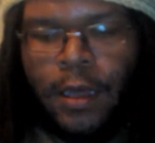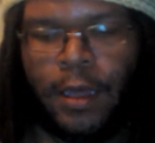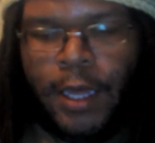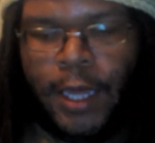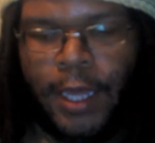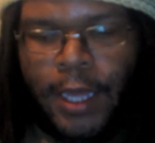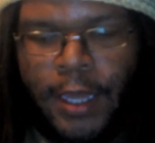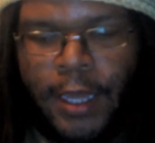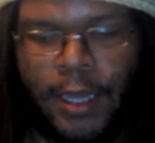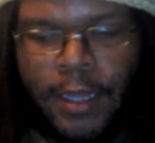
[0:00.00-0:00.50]

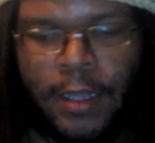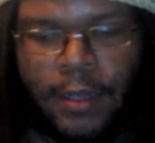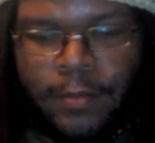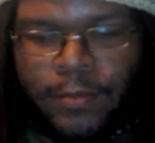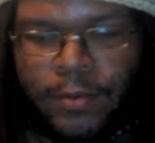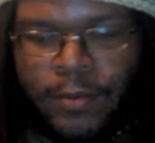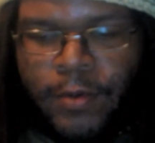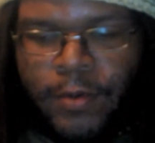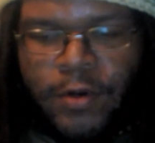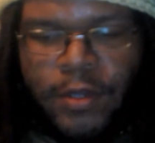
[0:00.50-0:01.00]
and
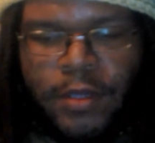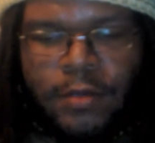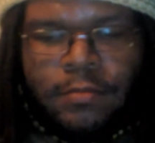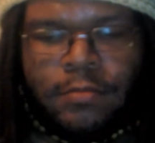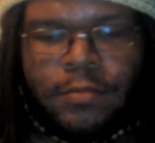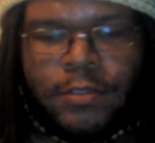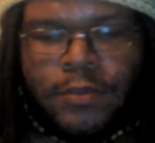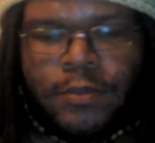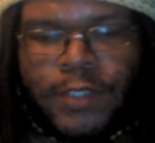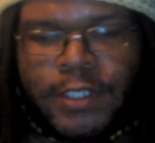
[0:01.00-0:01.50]
promoting
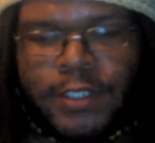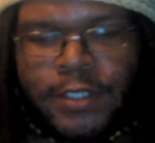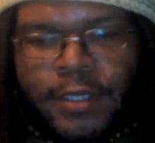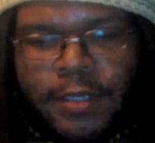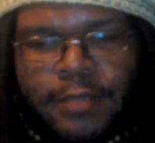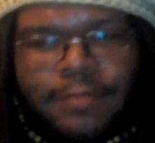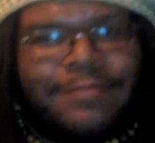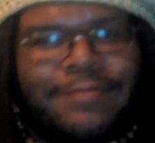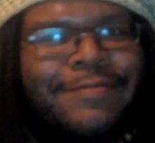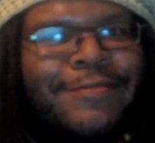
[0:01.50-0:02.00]
Teresa
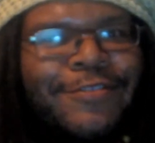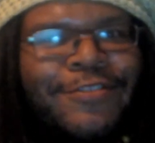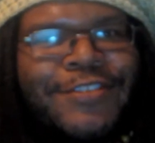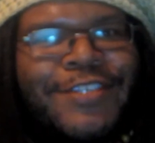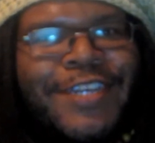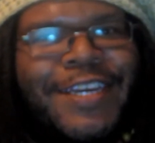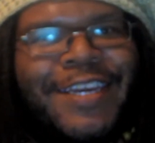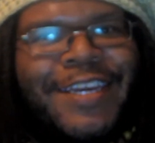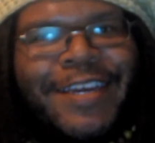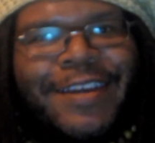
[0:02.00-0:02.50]

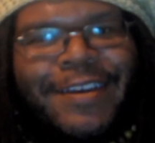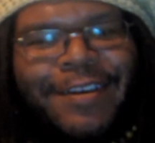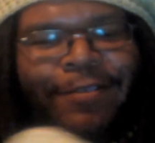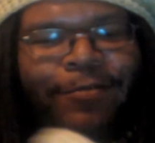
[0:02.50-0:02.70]
Crochet Geek.